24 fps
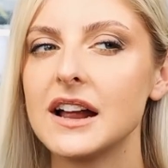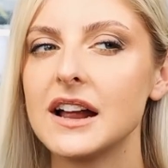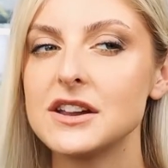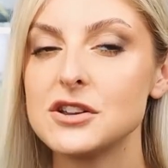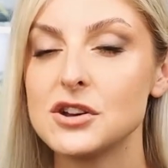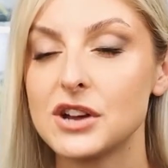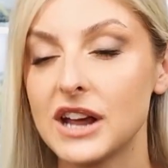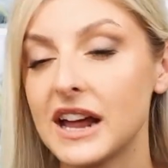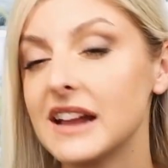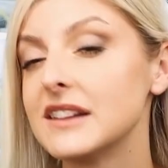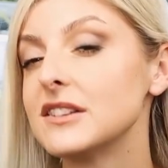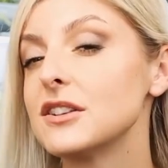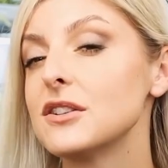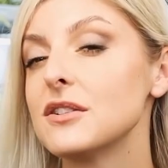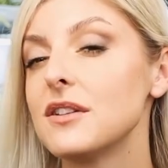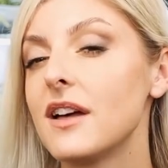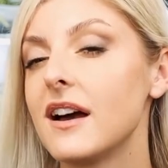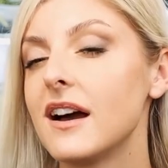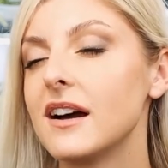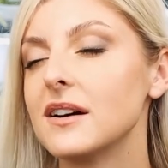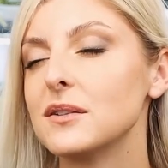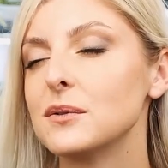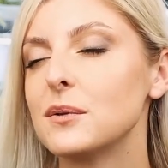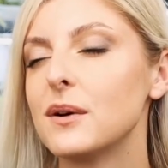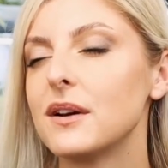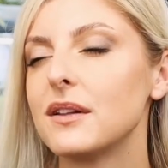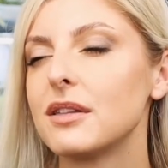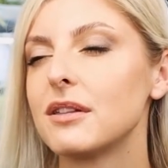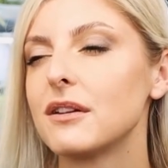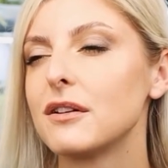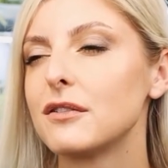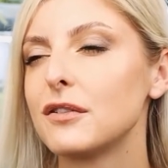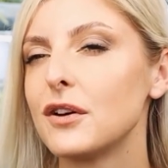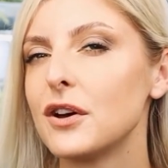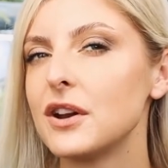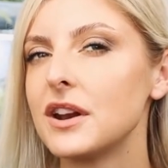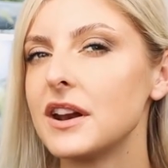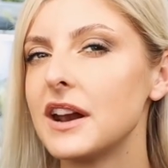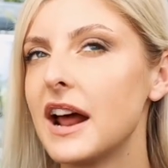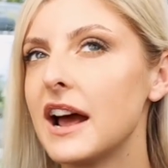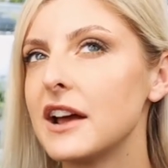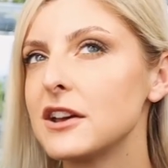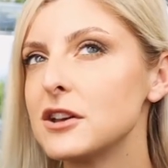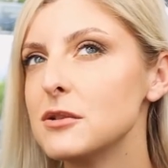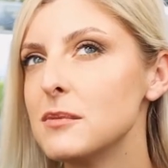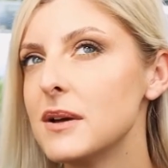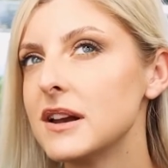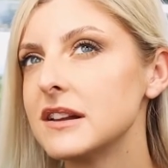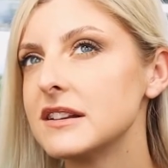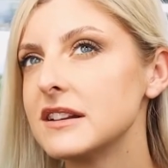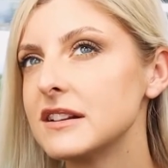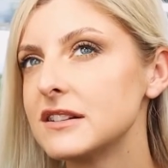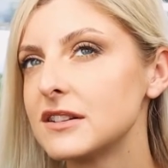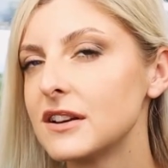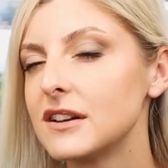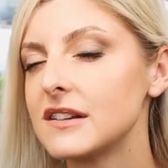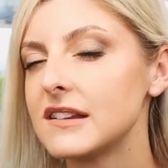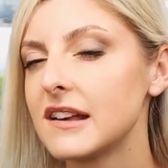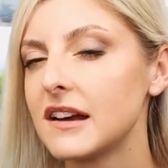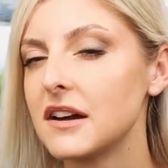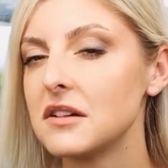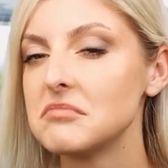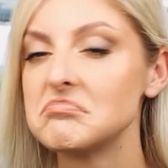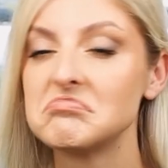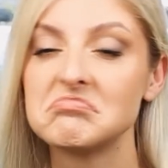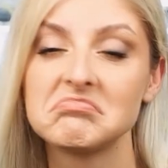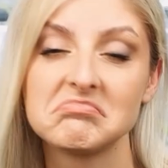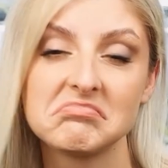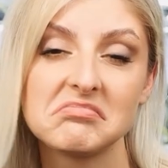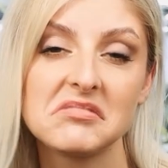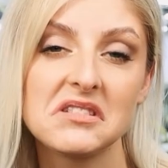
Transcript: You can do that with a fern in high humidity, it turns out.